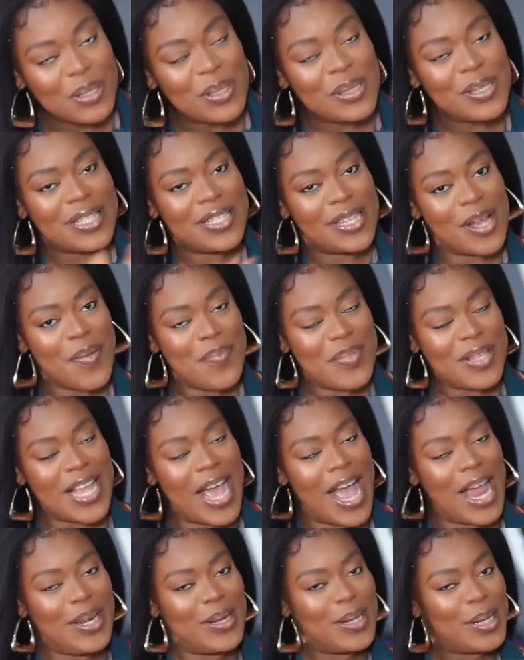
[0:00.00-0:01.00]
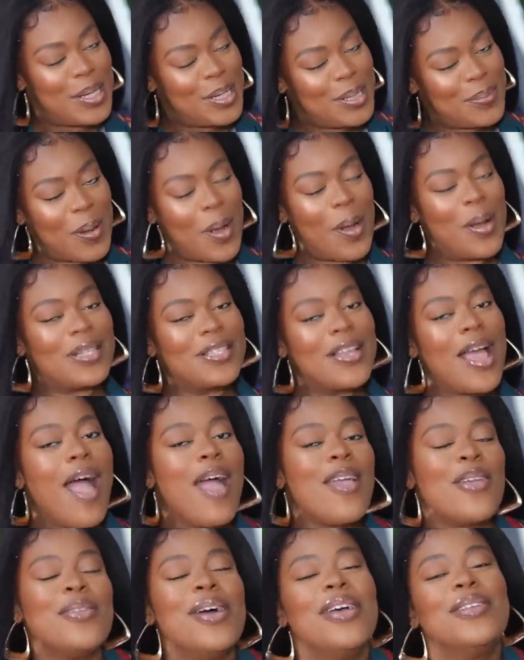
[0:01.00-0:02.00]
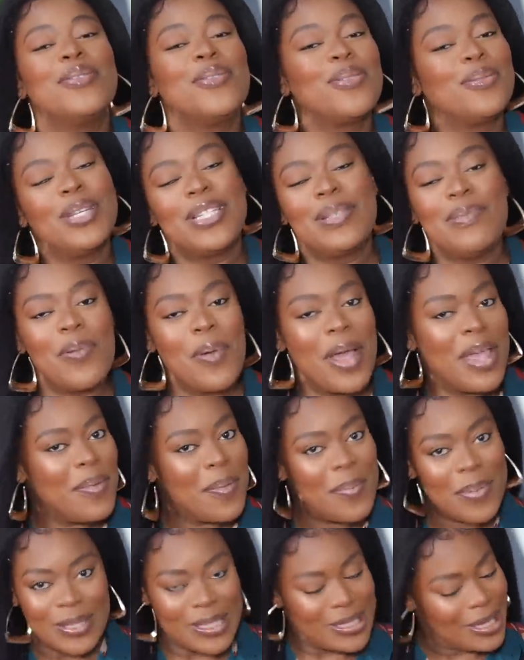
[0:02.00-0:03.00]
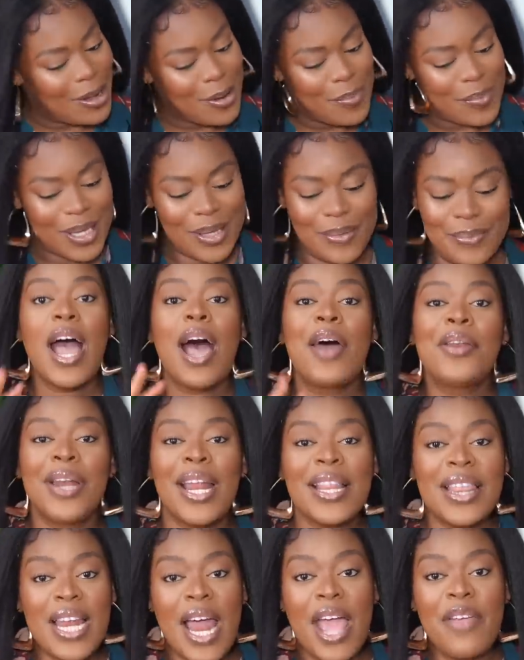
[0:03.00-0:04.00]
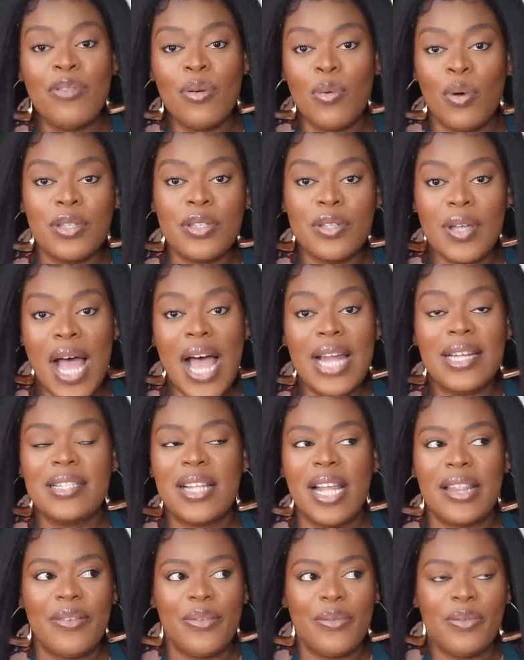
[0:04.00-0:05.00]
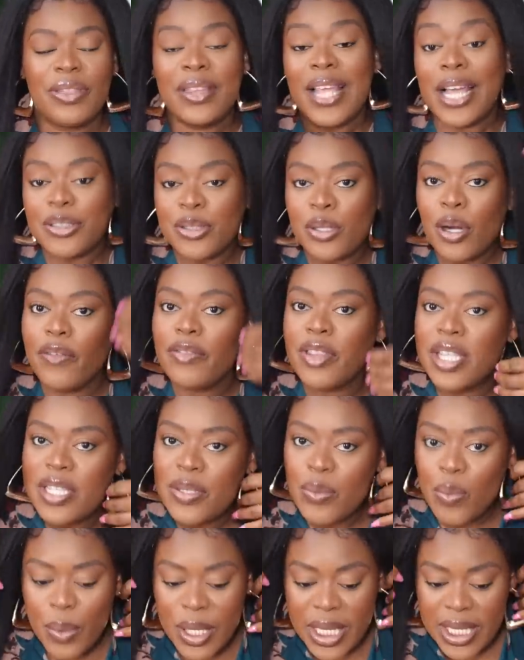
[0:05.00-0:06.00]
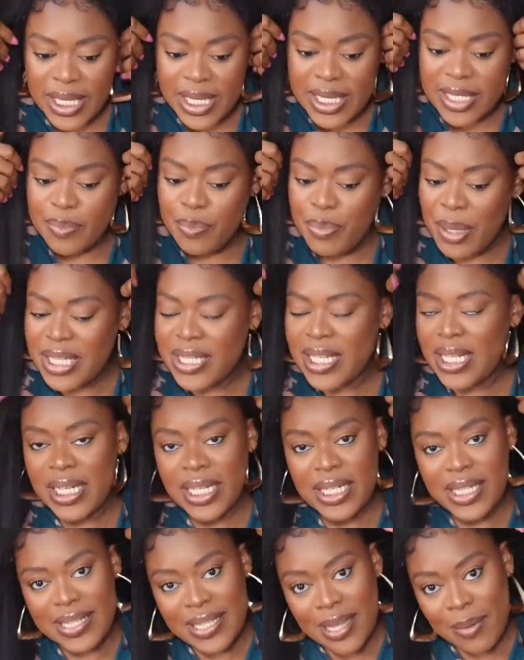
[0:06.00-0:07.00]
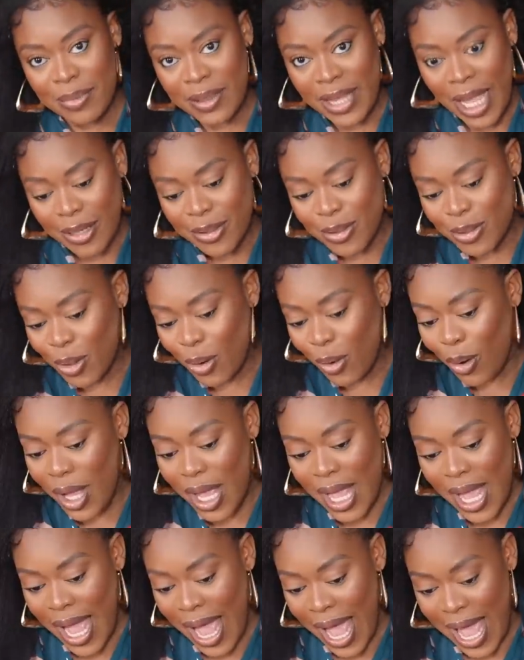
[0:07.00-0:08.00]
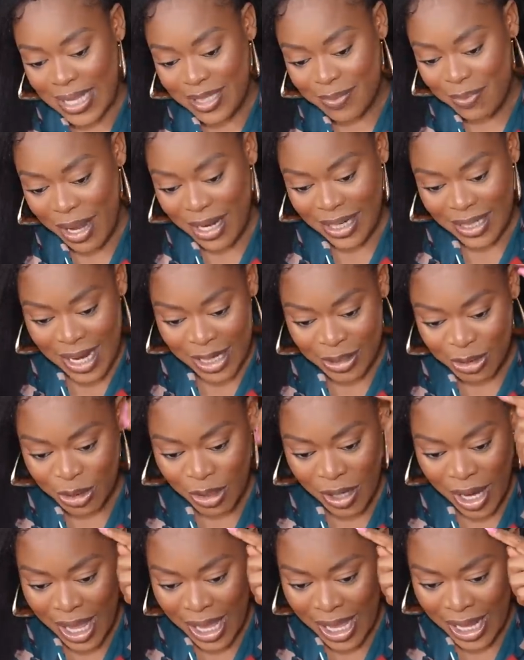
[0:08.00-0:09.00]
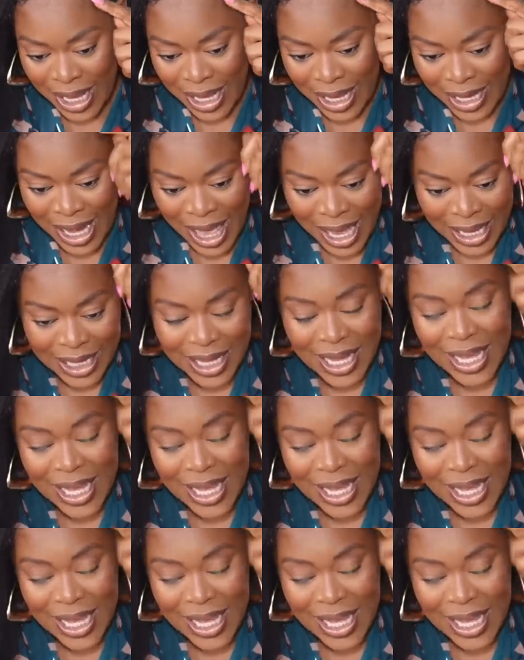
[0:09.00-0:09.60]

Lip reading: but just tell me that I look good, because, you know, it used to sweet me when people tell me. Another thing I even want to add is that the texture of this wig is basically the same texture as my natural hair. Like,